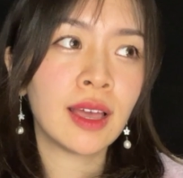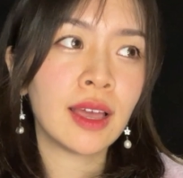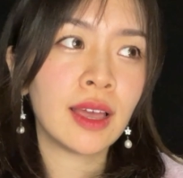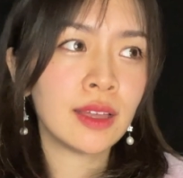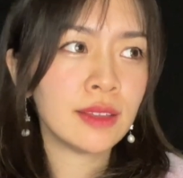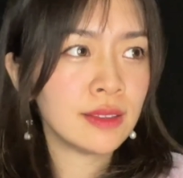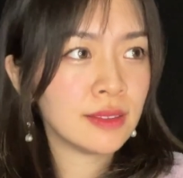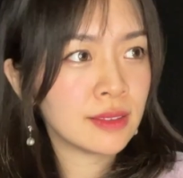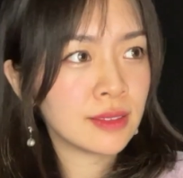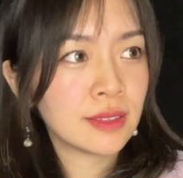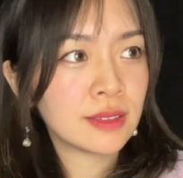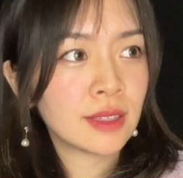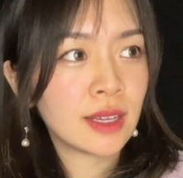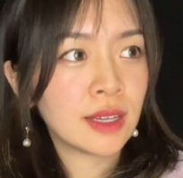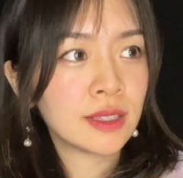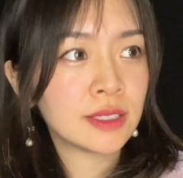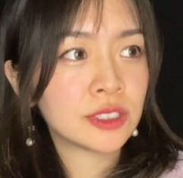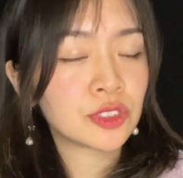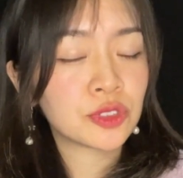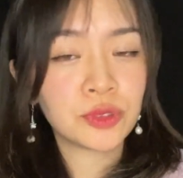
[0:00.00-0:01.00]
anything that
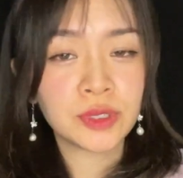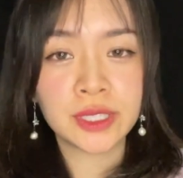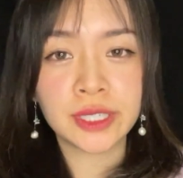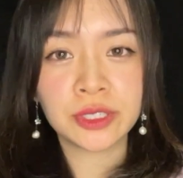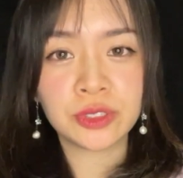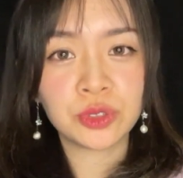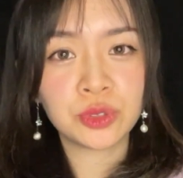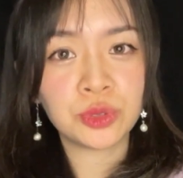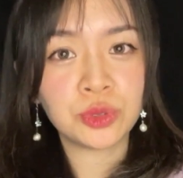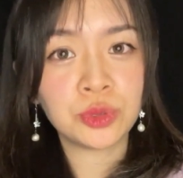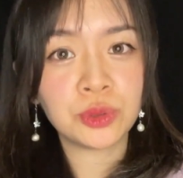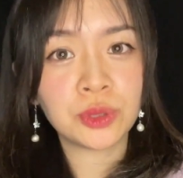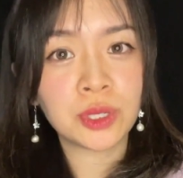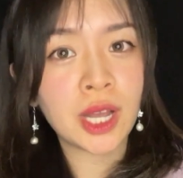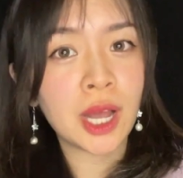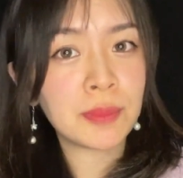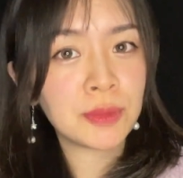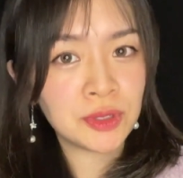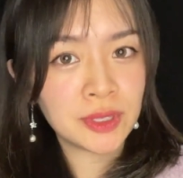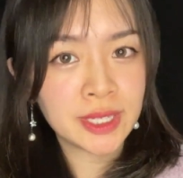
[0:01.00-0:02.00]
is related to
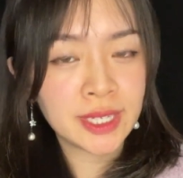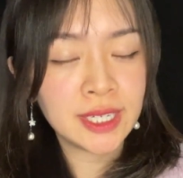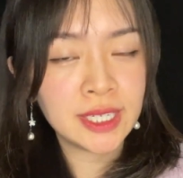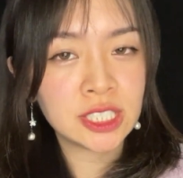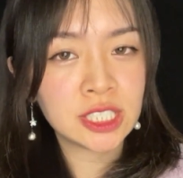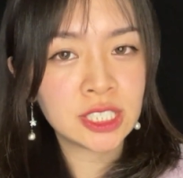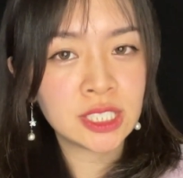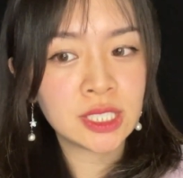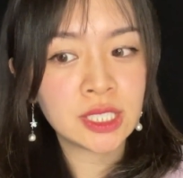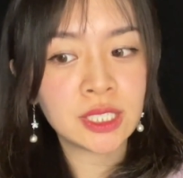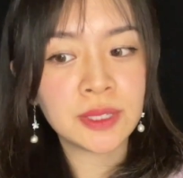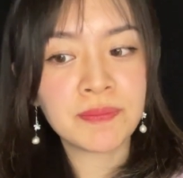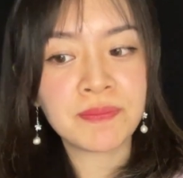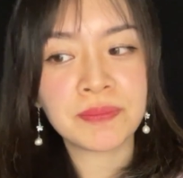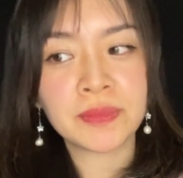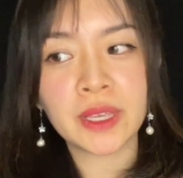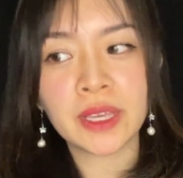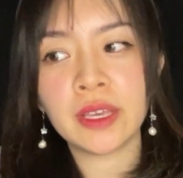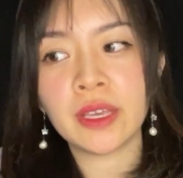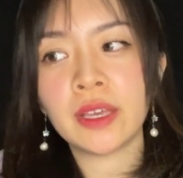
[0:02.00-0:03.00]
communication
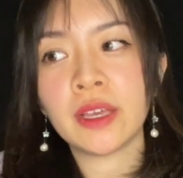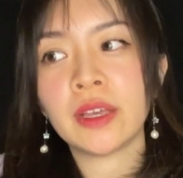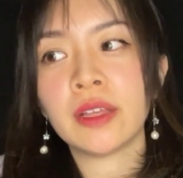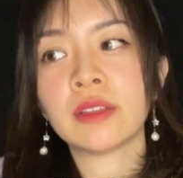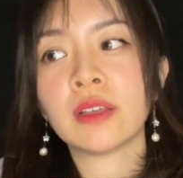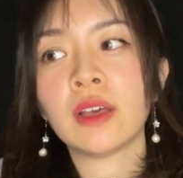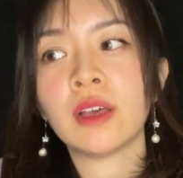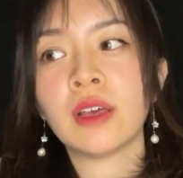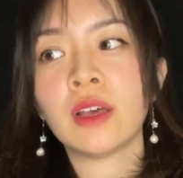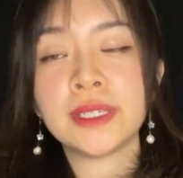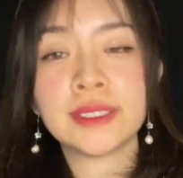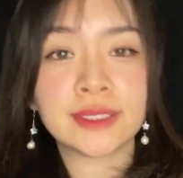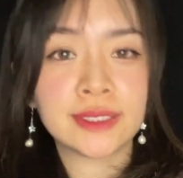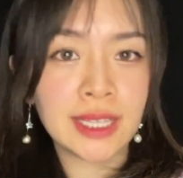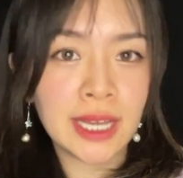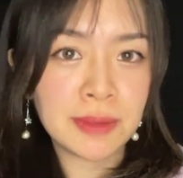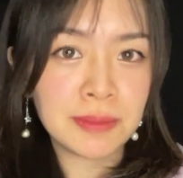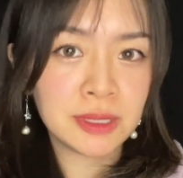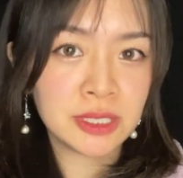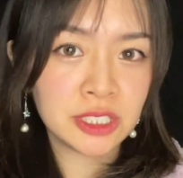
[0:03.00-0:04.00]
and
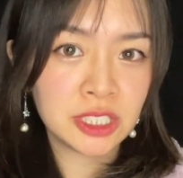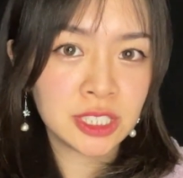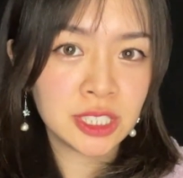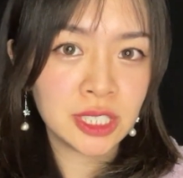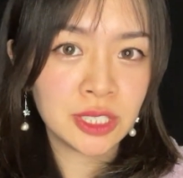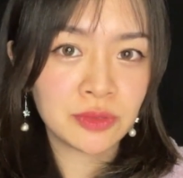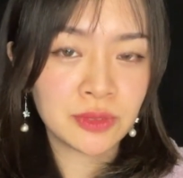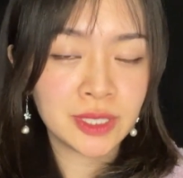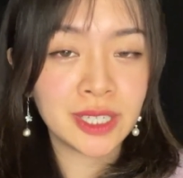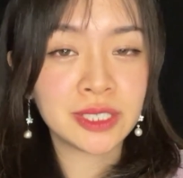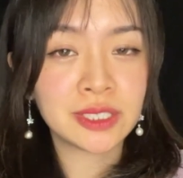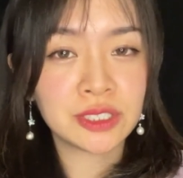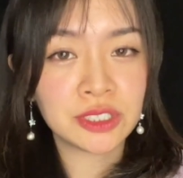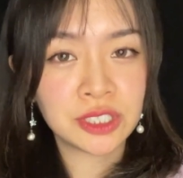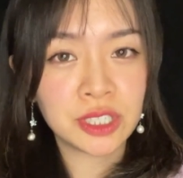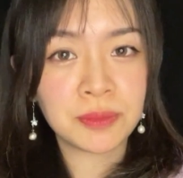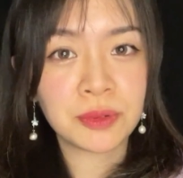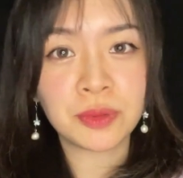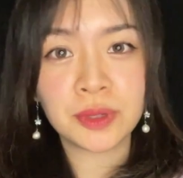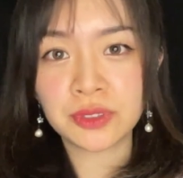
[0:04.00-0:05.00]
establishing
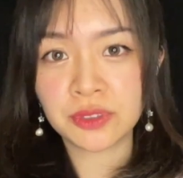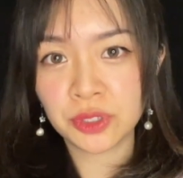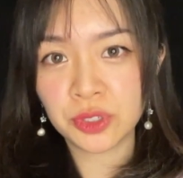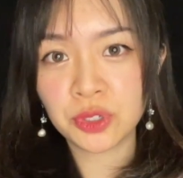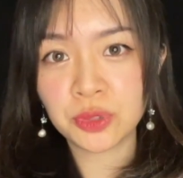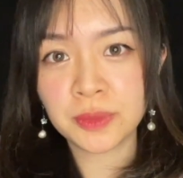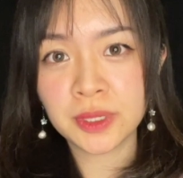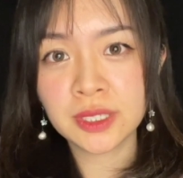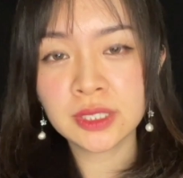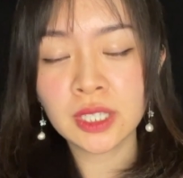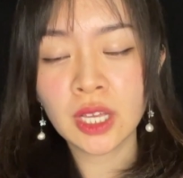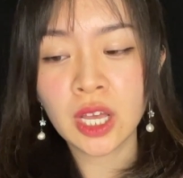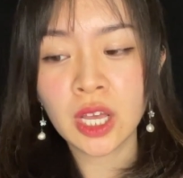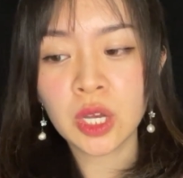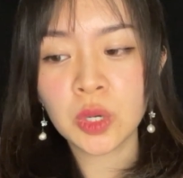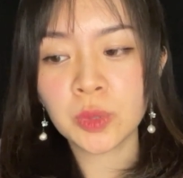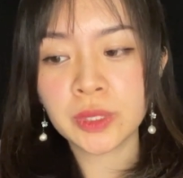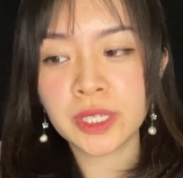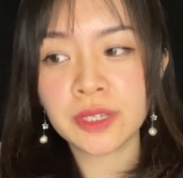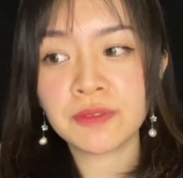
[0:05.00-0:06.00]
relationship with humans
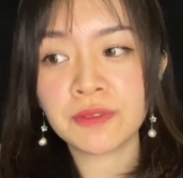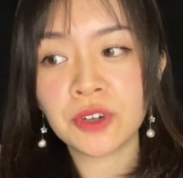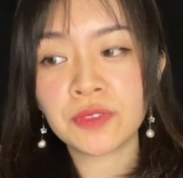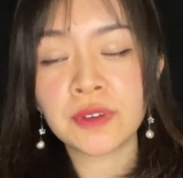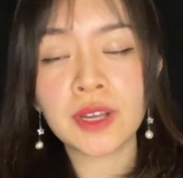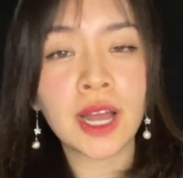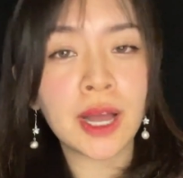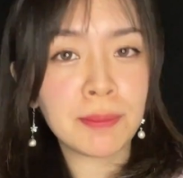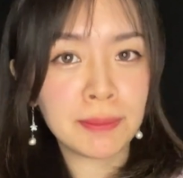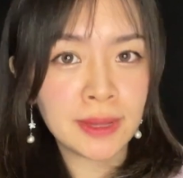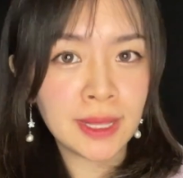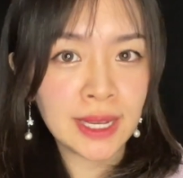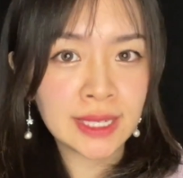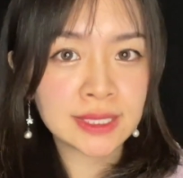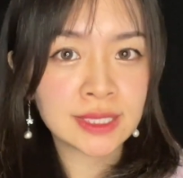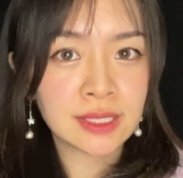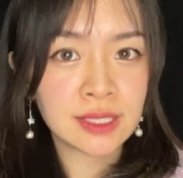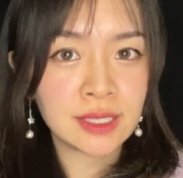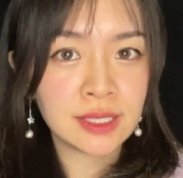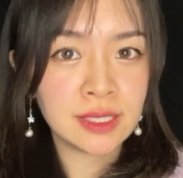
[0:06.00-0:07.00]
would involve
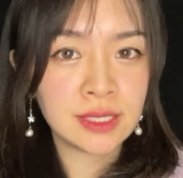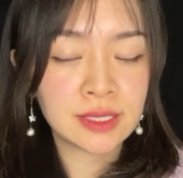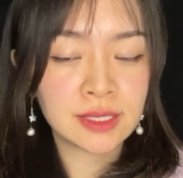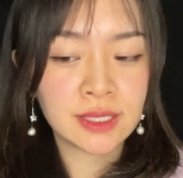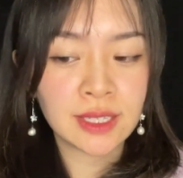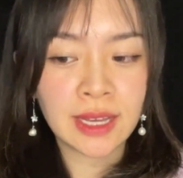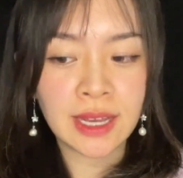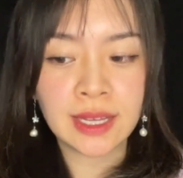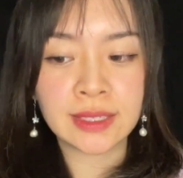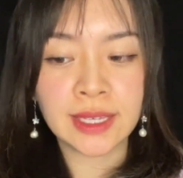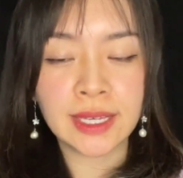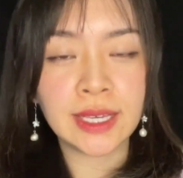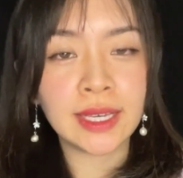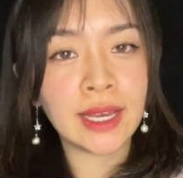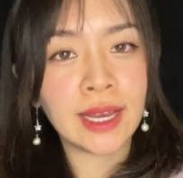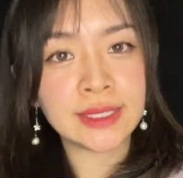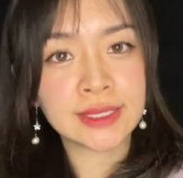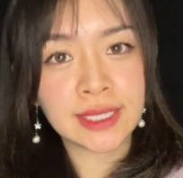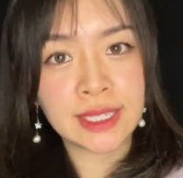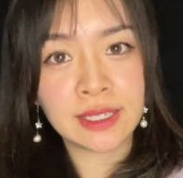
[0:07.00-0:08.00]
complexities that
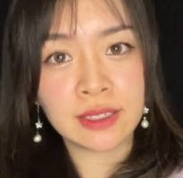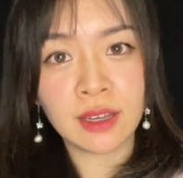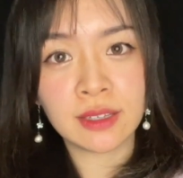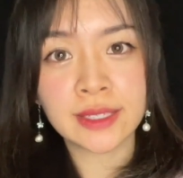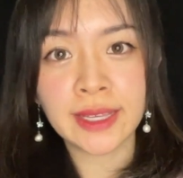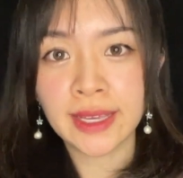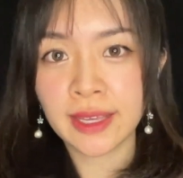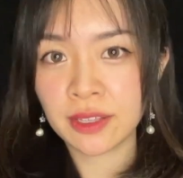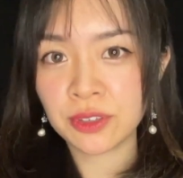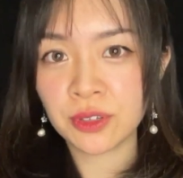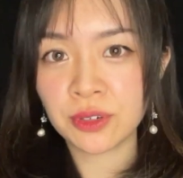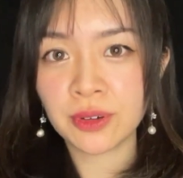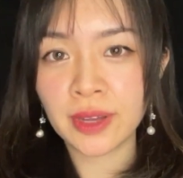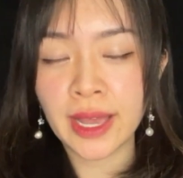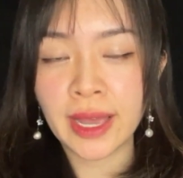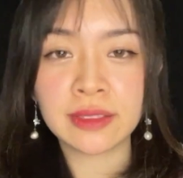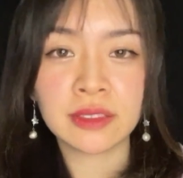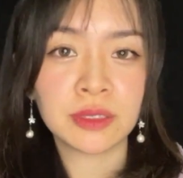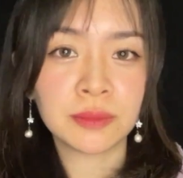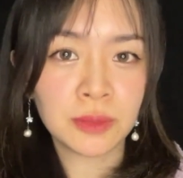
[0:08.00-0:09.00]
AIs cannot handle
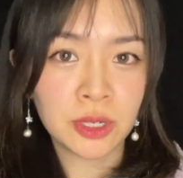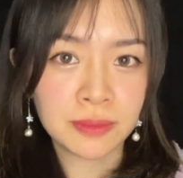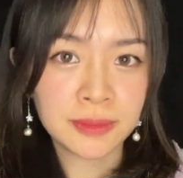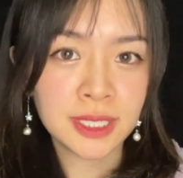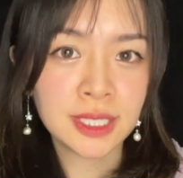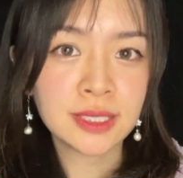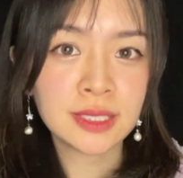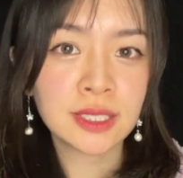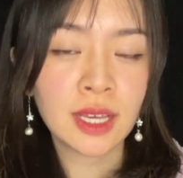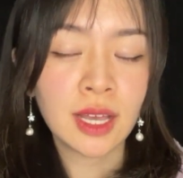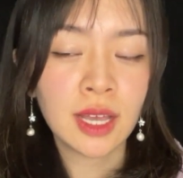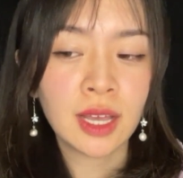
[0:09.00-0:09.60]
at the moment.